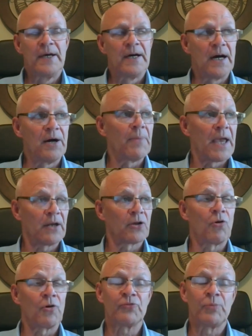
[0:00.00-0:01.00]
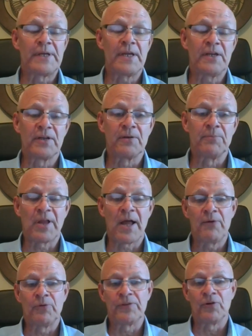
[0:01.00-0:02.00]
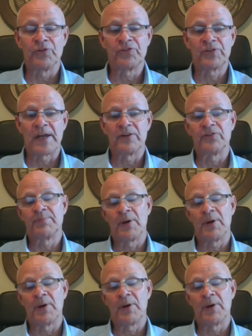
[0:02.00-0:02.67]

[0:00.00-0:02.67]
And of course, we need to comply with those standards.